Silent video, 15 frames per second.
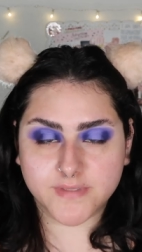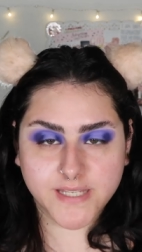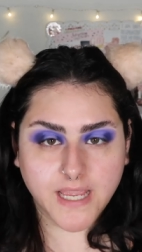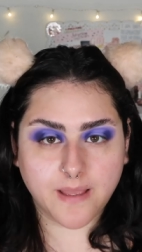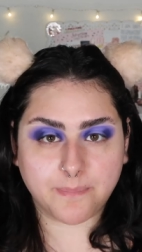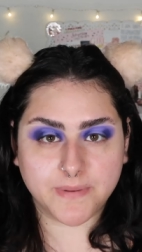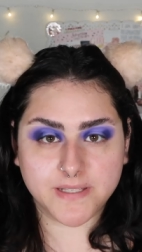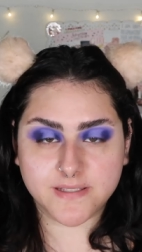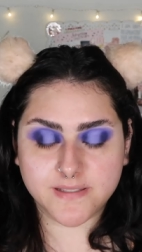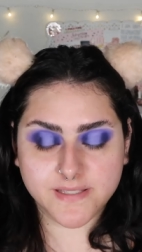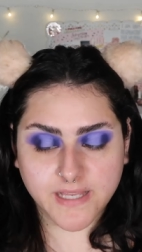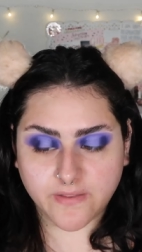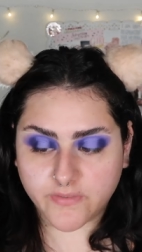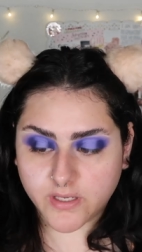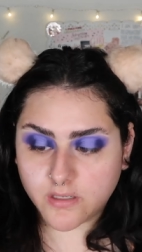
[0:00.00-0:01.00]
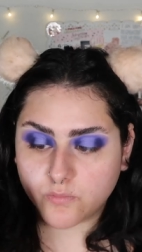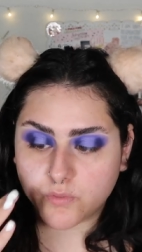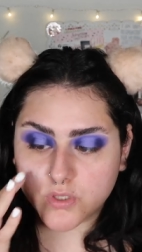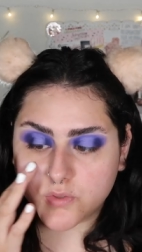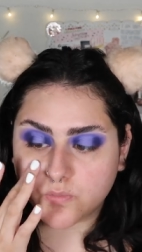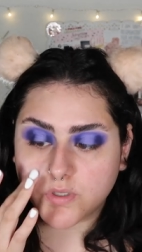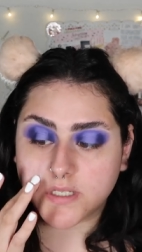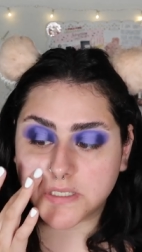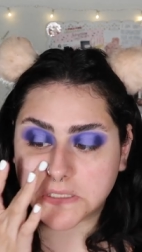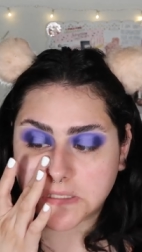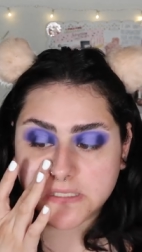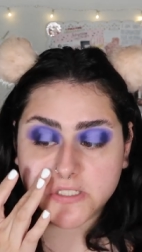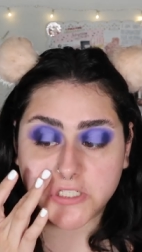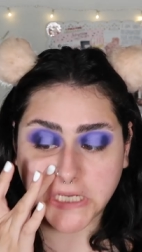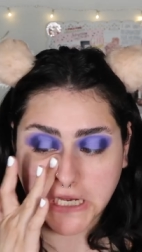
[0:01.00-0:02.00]
Tapa 7 which
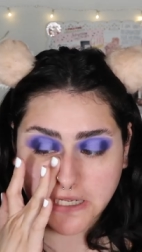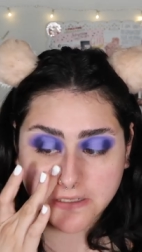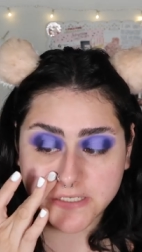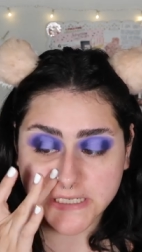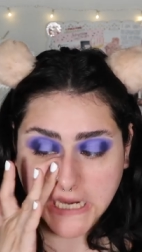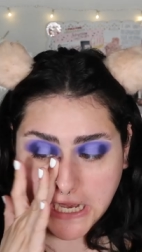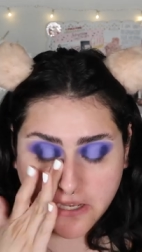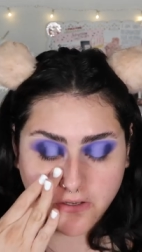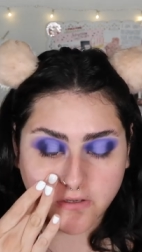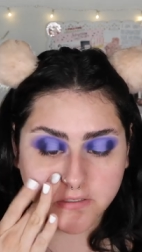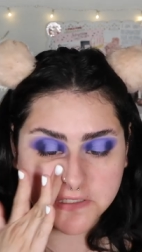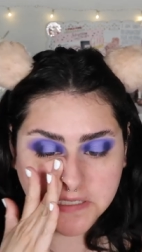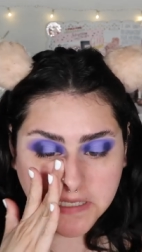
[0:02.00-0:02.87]
was Jane Tanner